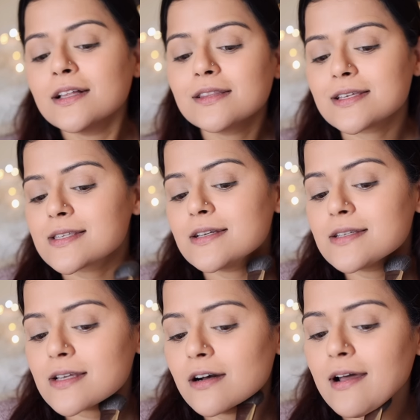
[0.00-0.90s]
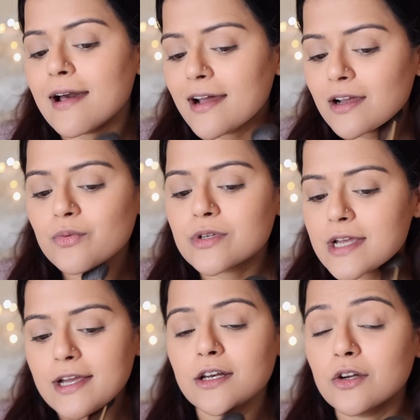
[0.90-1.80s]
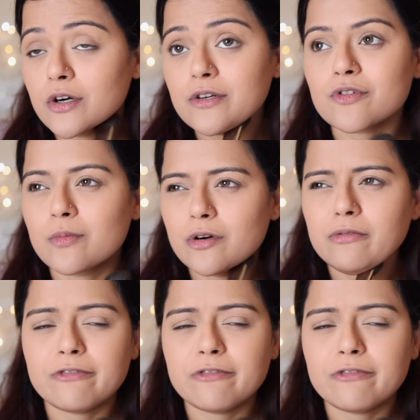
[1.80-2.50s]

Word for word: This is a hack which I learned from a